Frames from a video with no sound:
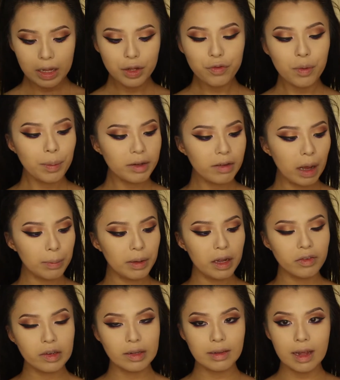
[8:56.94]
And then for my top
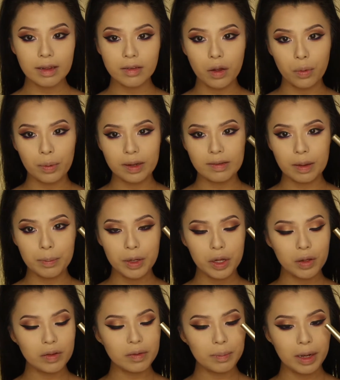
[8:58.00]
lashes, as always, I'm going to
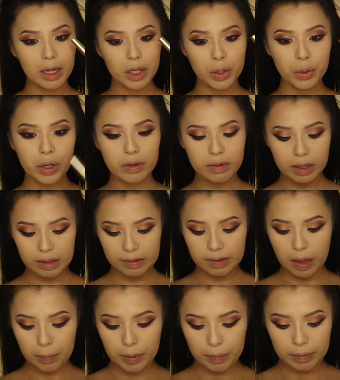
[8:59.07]
use my Loreal
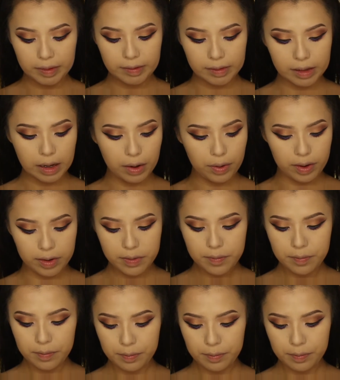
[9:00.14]
Telescopic mascara.